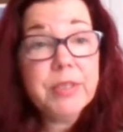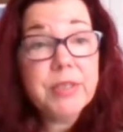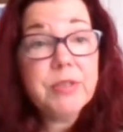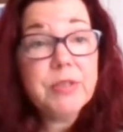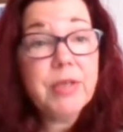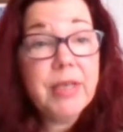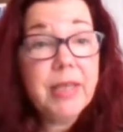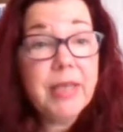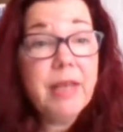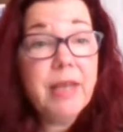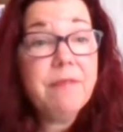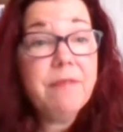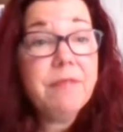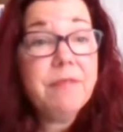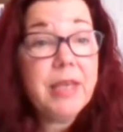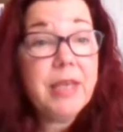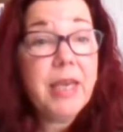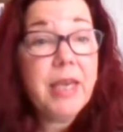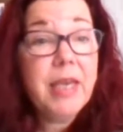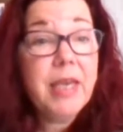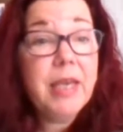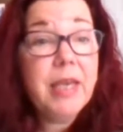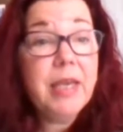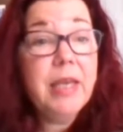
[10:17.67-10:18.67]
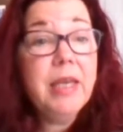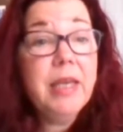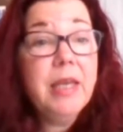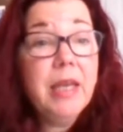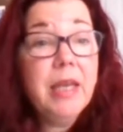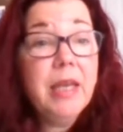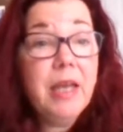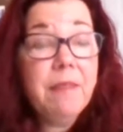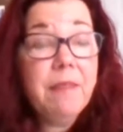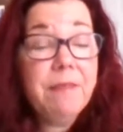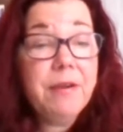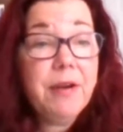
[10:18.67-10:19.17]
So I left the cake
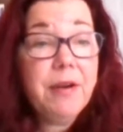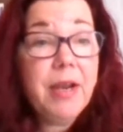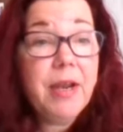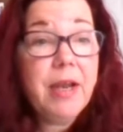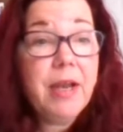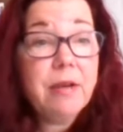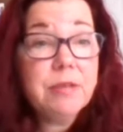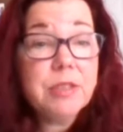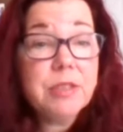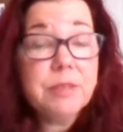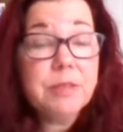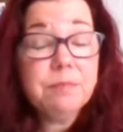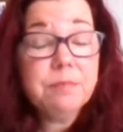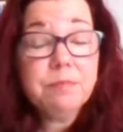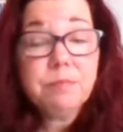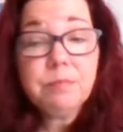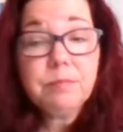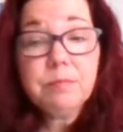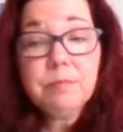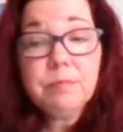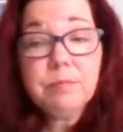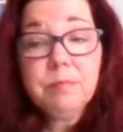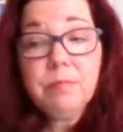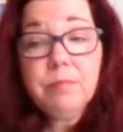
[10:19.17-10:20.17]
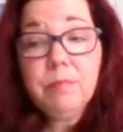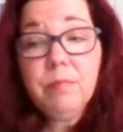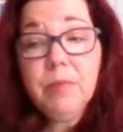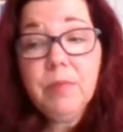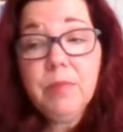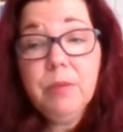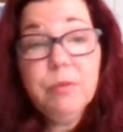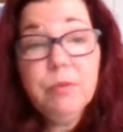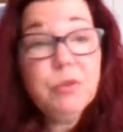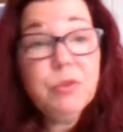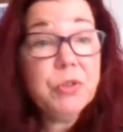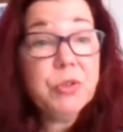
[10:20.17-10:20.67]
at their house,
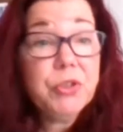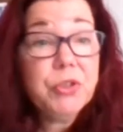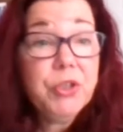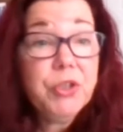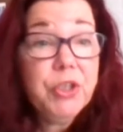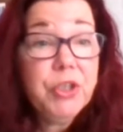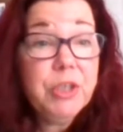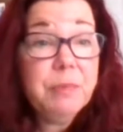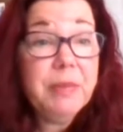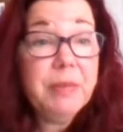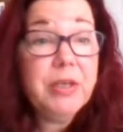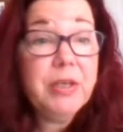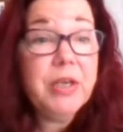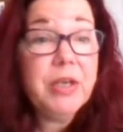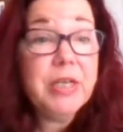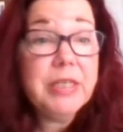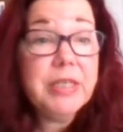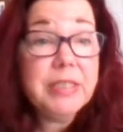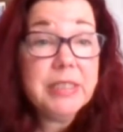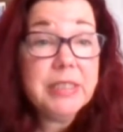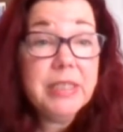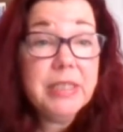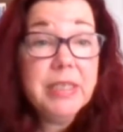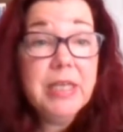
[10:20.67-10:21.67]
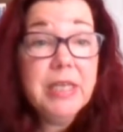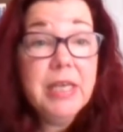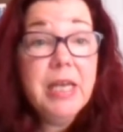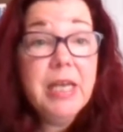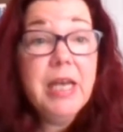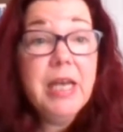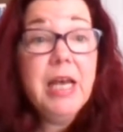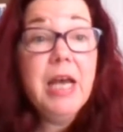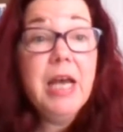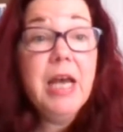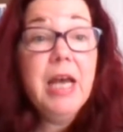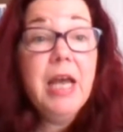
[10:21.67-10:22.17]
which was good because
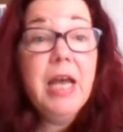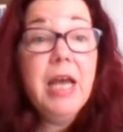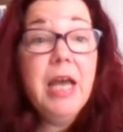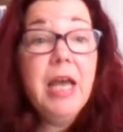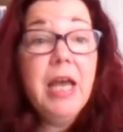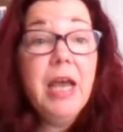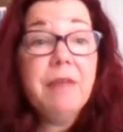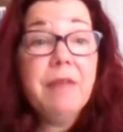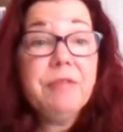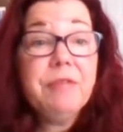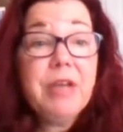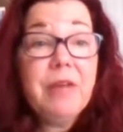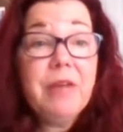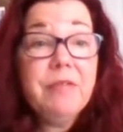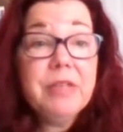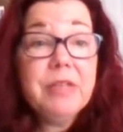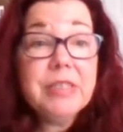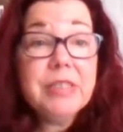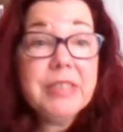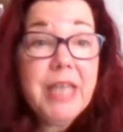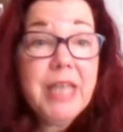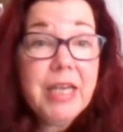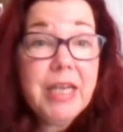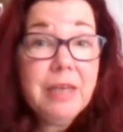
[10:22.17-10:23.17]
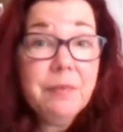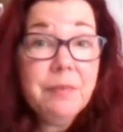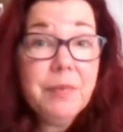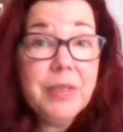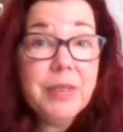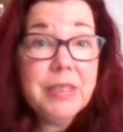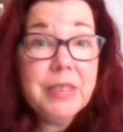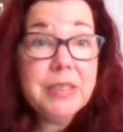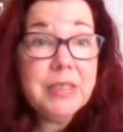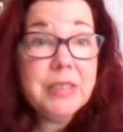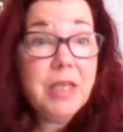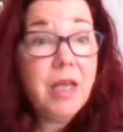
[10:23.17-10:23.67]
after having the second
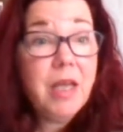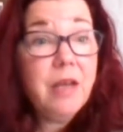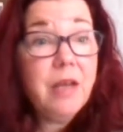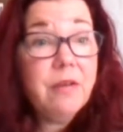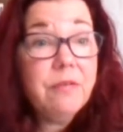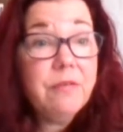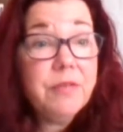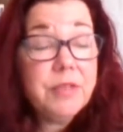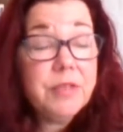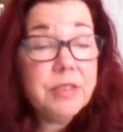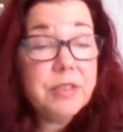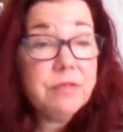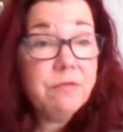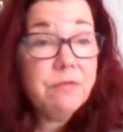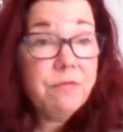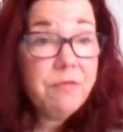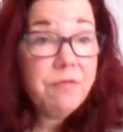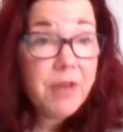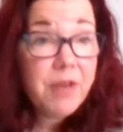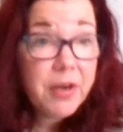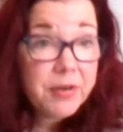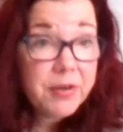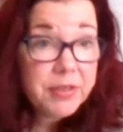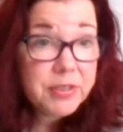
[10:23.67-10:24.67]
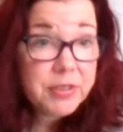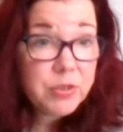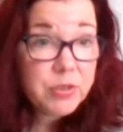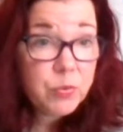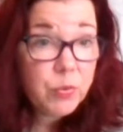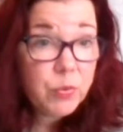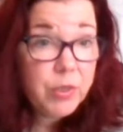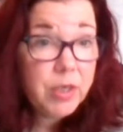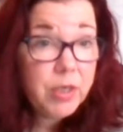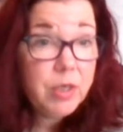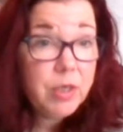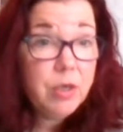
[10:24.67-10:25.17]
piece of this very
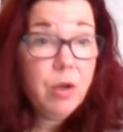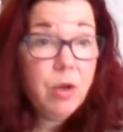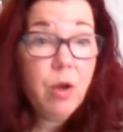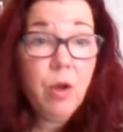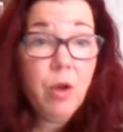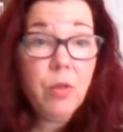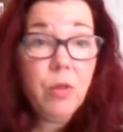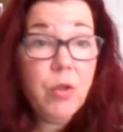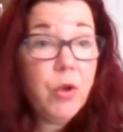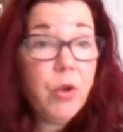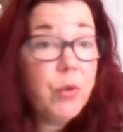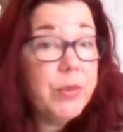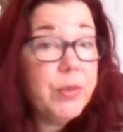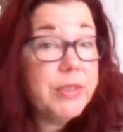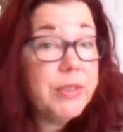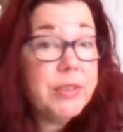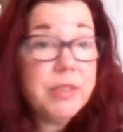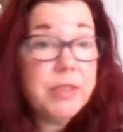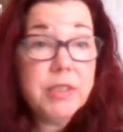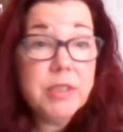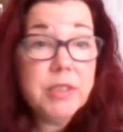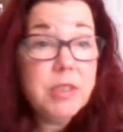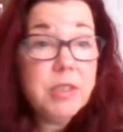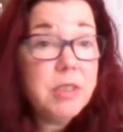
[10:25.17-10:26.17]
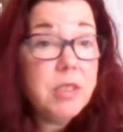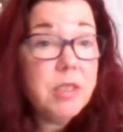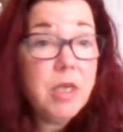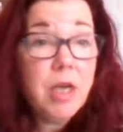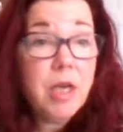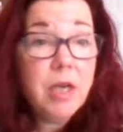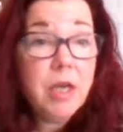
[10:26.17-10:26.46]
sweet, although it didn't,